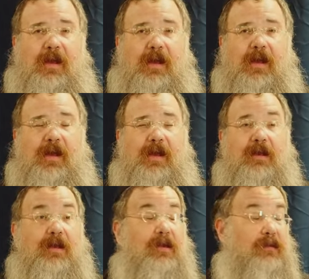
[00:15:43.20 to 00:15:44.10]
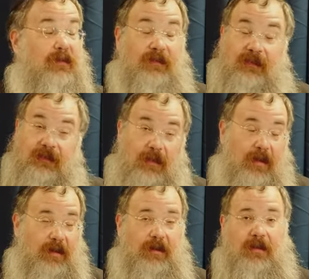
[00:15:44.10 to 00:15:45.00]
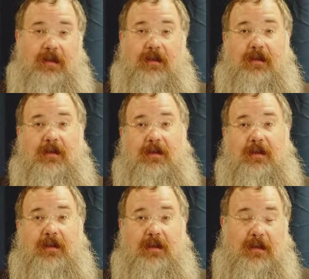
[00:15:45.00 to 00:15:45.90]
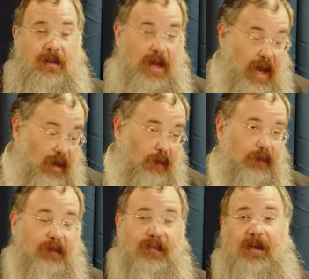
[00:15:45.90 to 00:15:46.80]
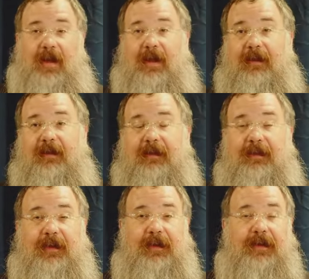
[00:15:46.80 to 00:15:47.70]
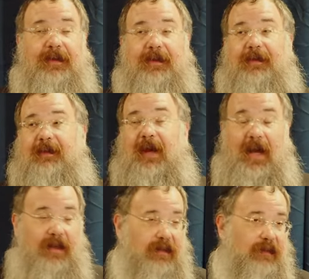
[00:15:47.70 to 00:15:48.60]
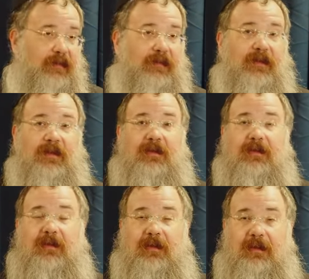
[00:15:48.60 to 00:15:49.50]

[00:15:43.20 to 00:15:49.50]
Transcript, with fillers: And he would sought help and uh, guidance and